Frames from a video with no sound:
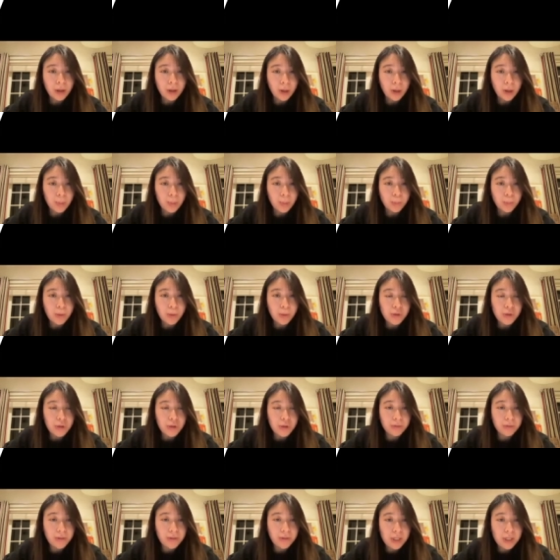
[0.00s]
But during
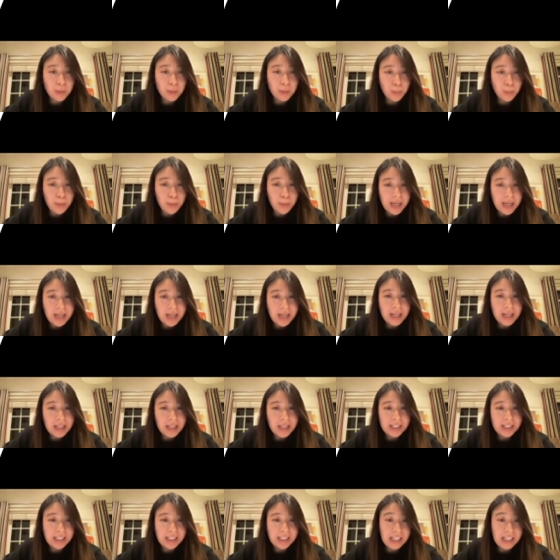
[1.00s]
phase B,
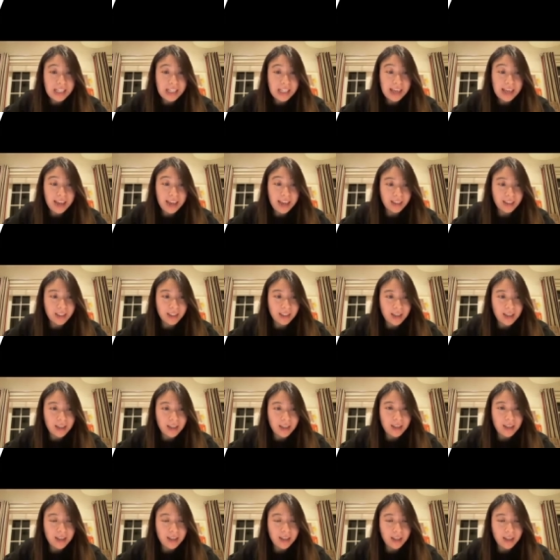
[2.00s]
C, and
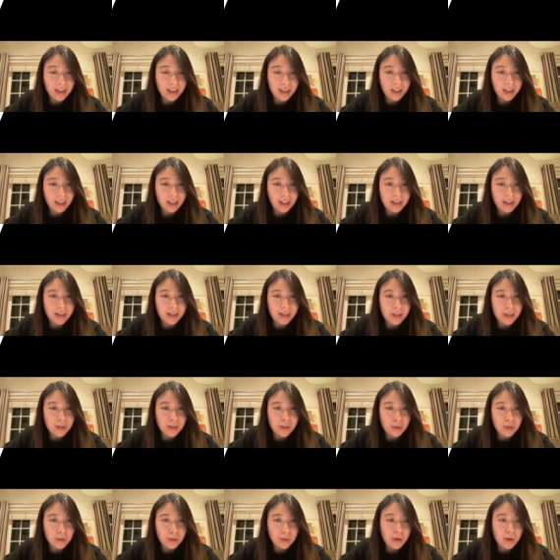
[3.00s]
D, this is
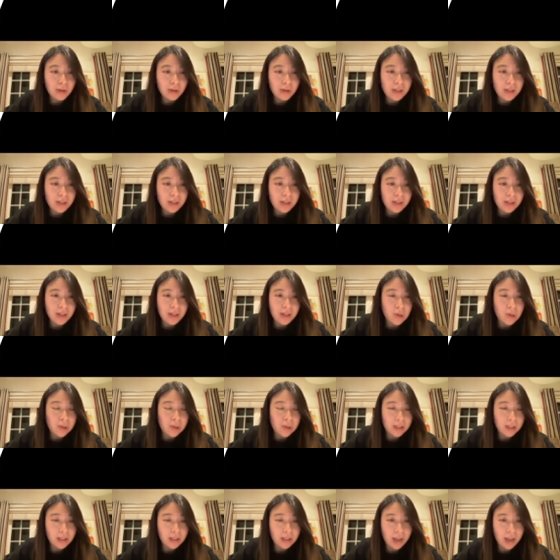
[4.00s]
not necessarily
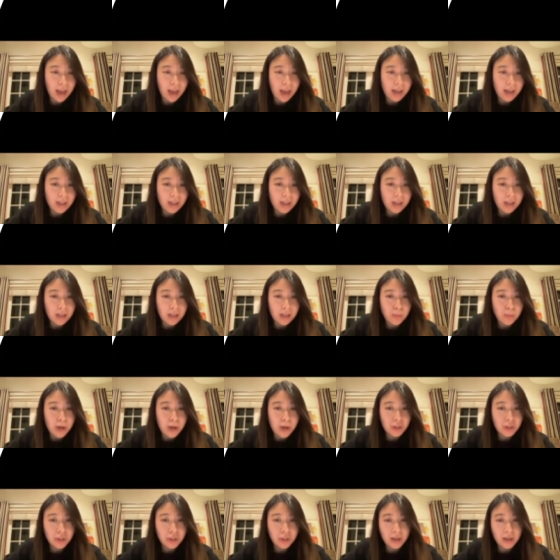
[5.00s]
the case,
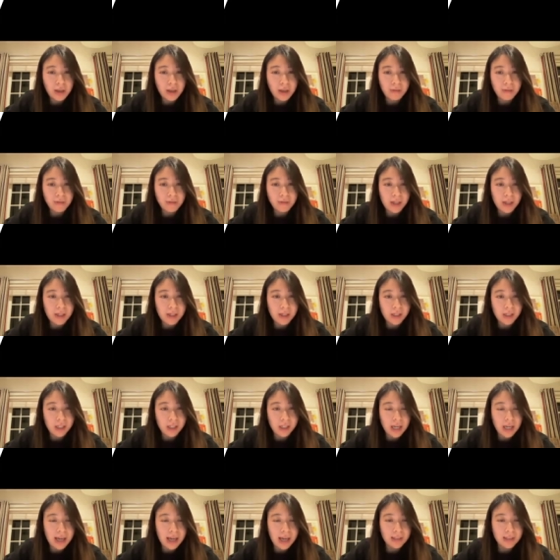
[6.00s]
especially in phase C
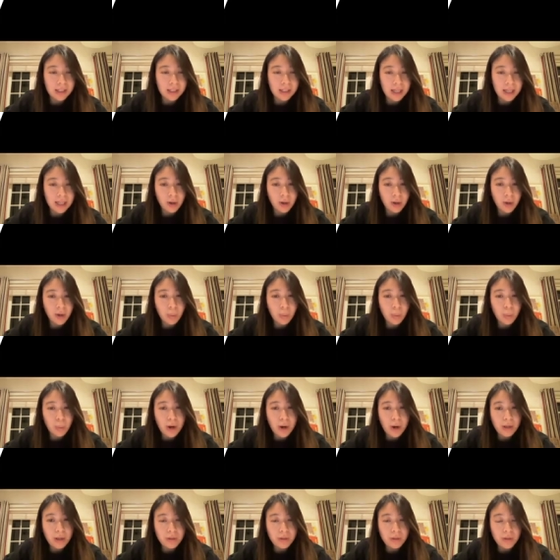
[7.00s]
and D, where
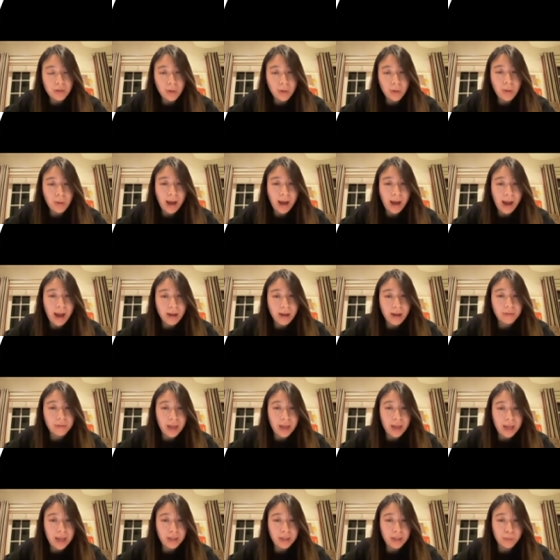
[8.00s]
you don't have
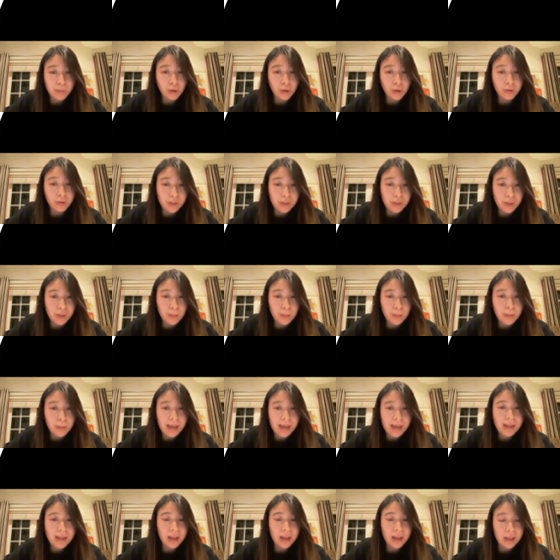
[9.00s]
any profit to
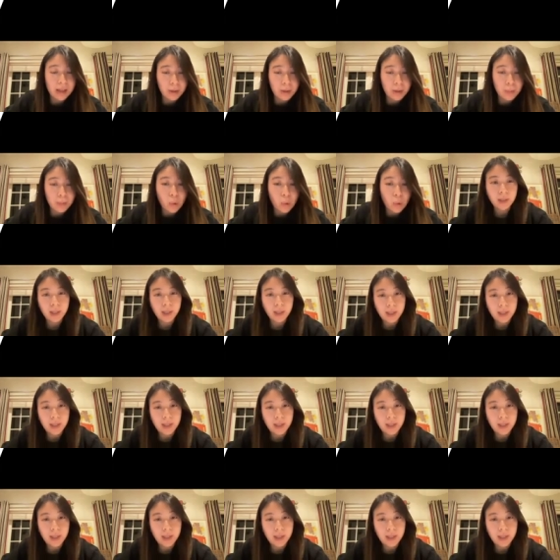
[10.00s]
make anymore.